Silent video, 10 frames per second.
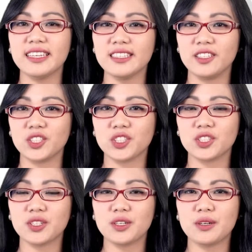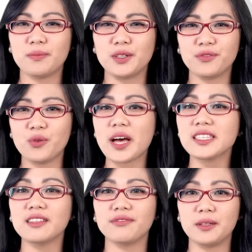English. But if you
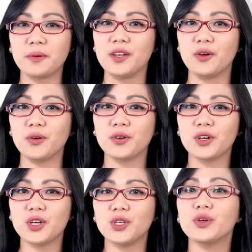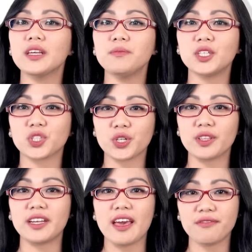ask in Filipino, you can be sure
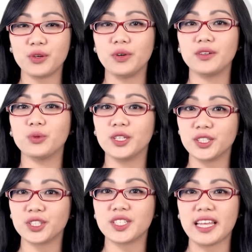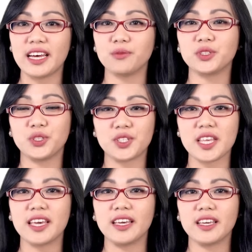that everyone will understand what you're
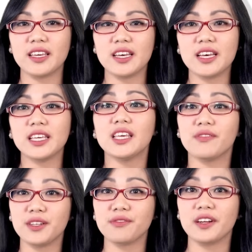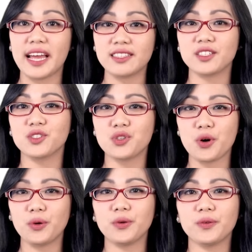saying, even if their answer is
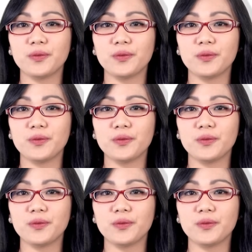no.